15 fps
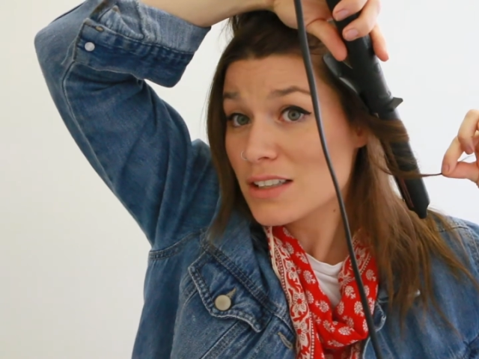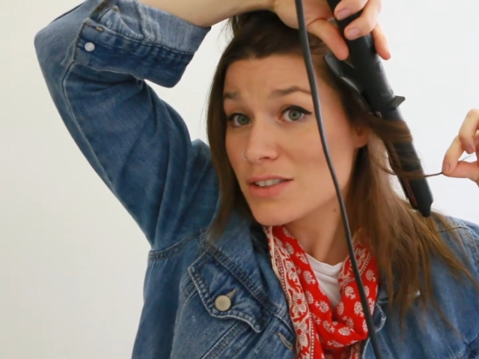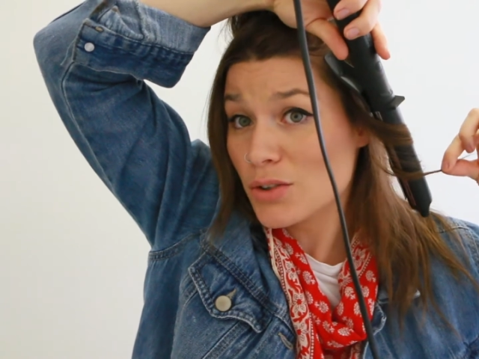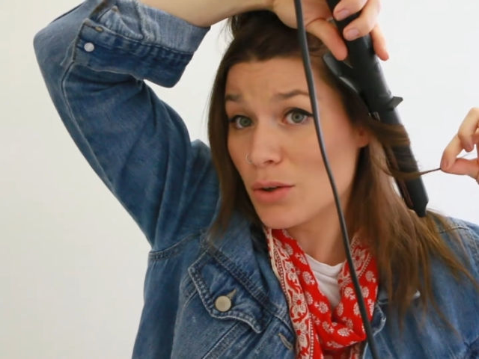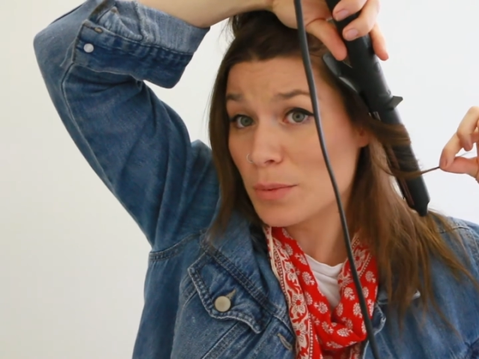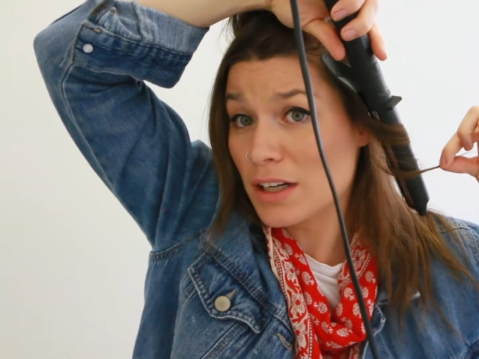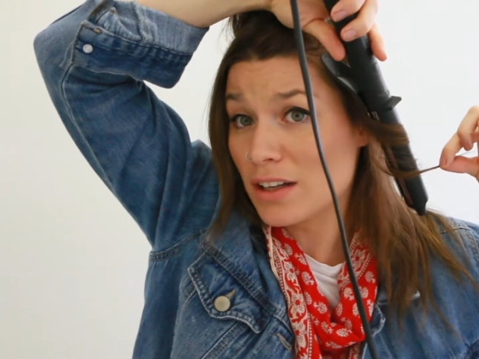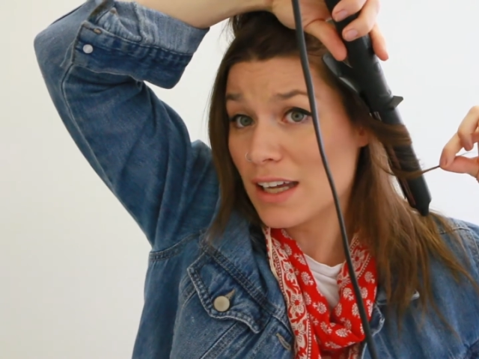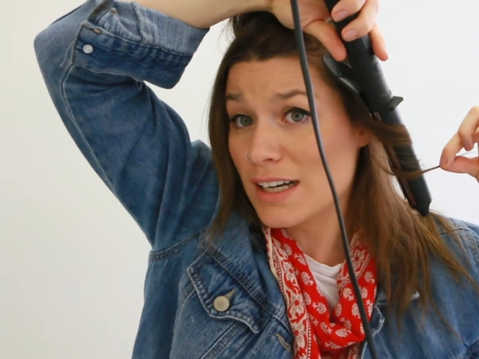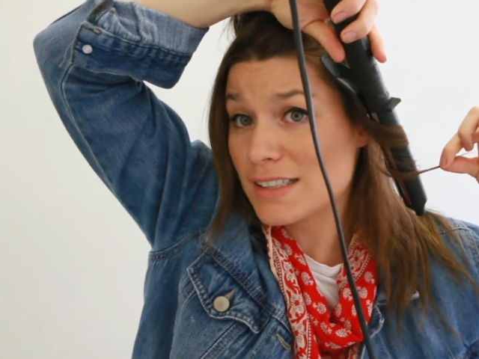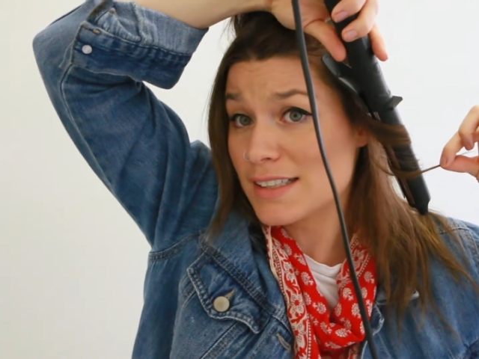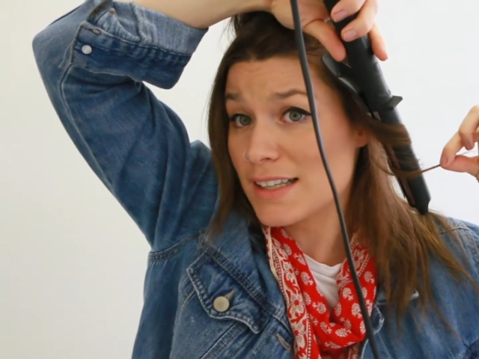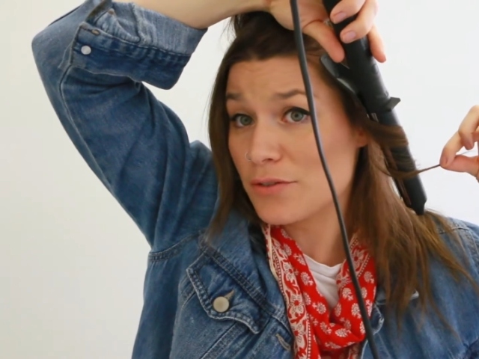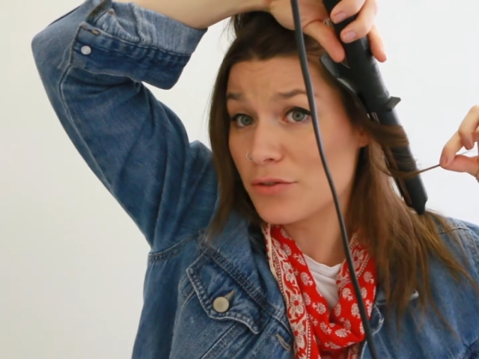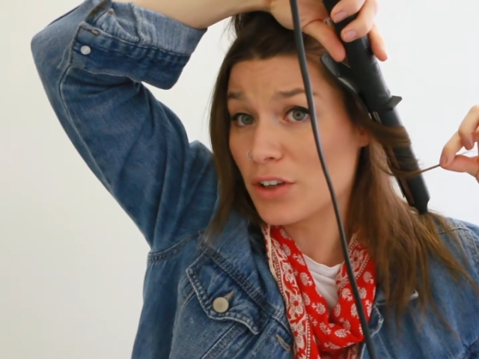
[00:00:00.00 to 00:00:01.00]
So I'm gonna let
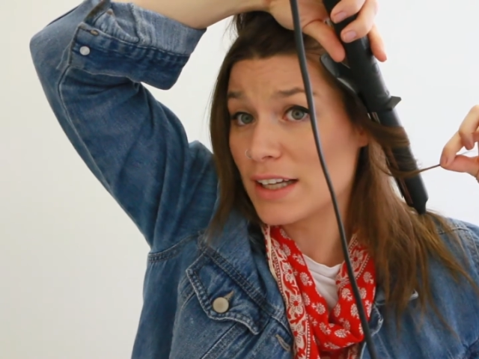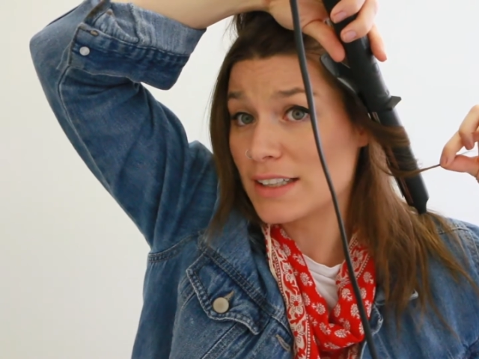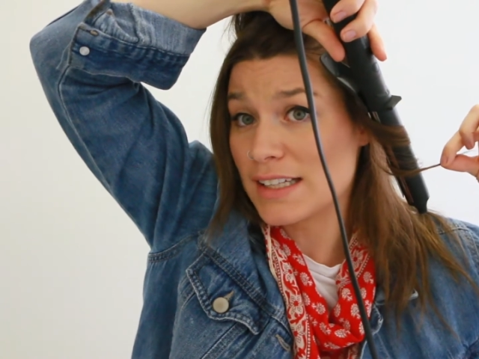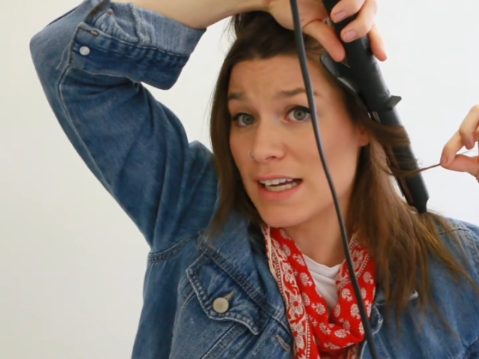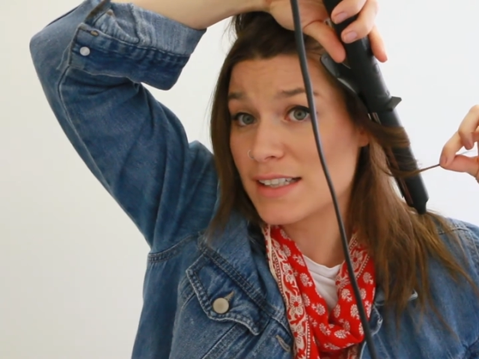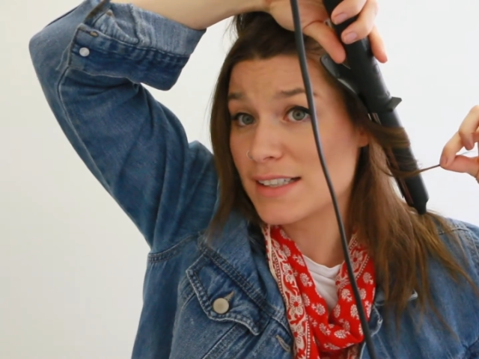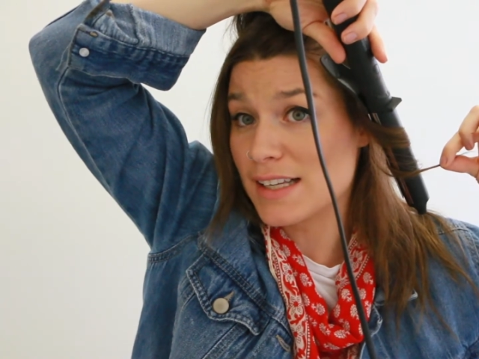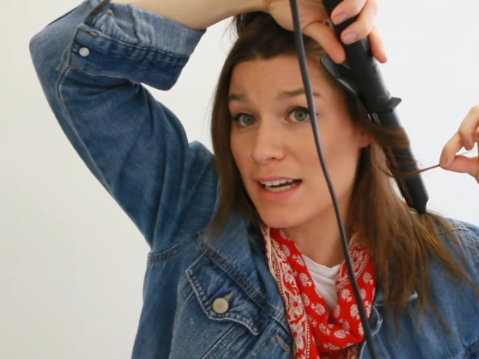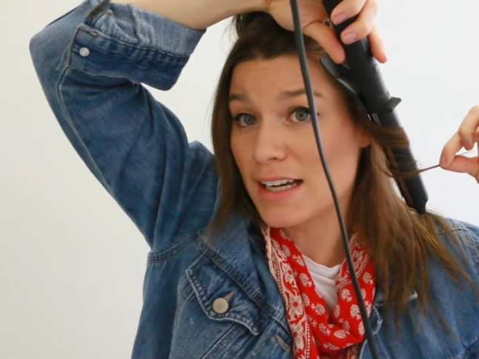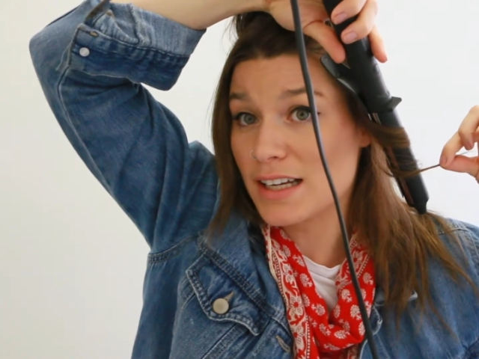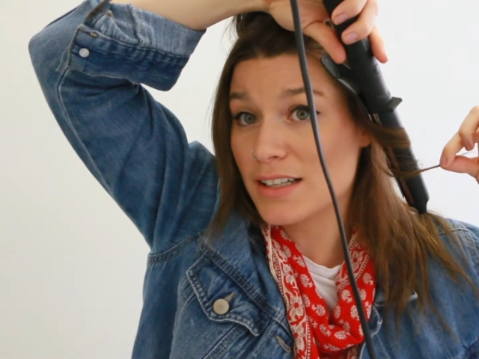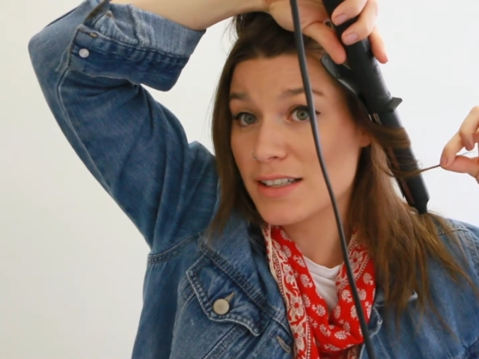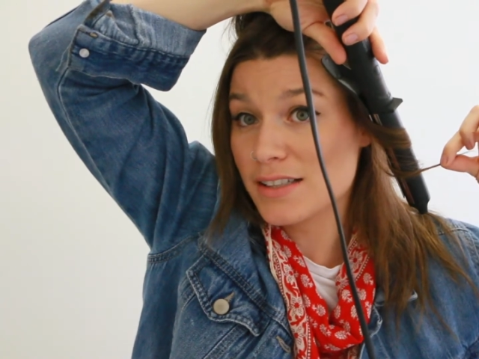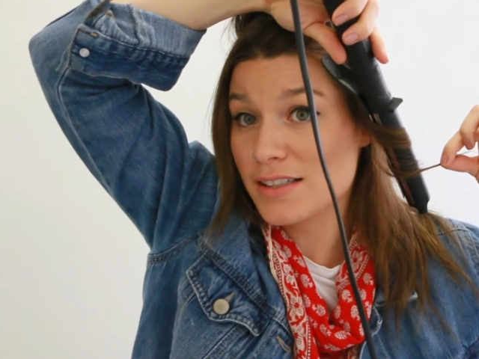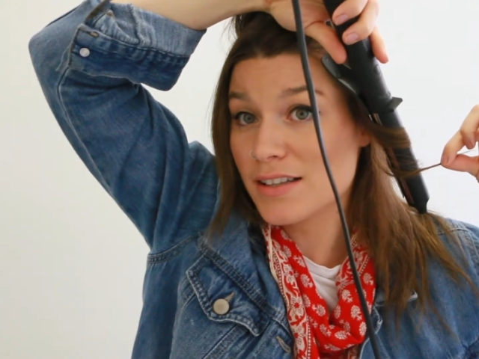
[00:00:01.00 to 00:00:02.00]
it sit for like 10
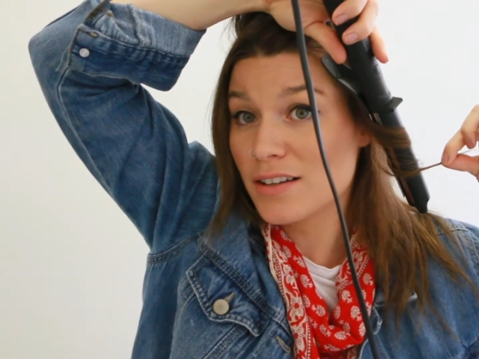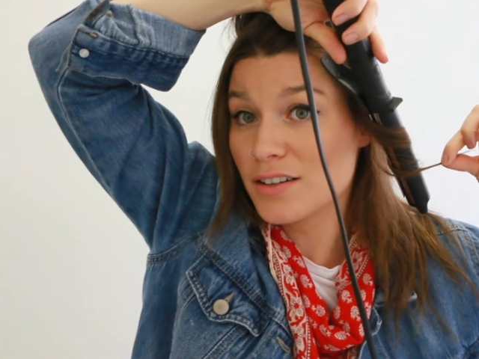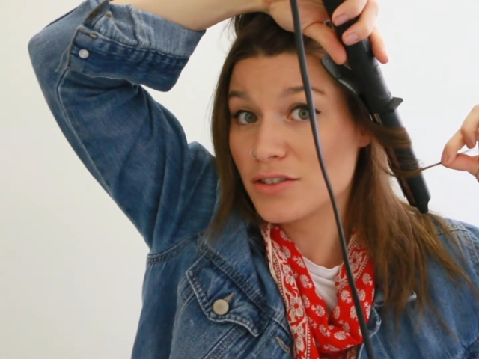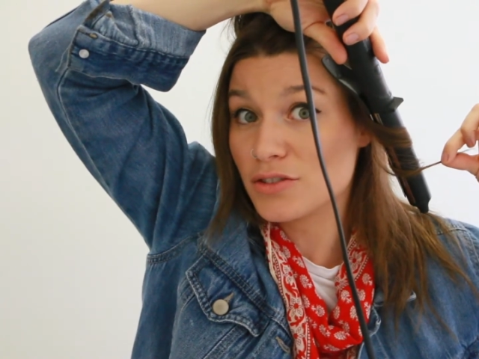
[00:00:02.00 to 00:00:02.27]
seconds.